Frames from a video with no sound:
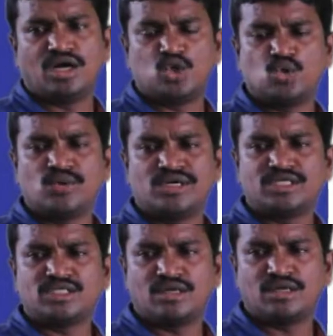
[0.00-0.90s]
two
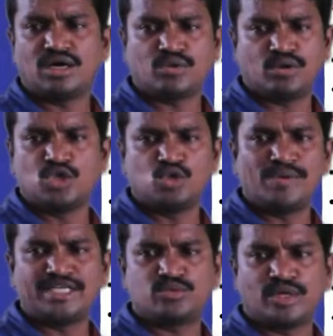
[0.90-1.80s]
words or 2
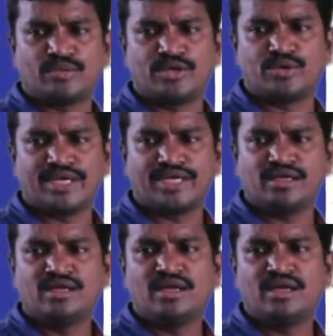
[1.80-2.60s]
bytes whatever you take,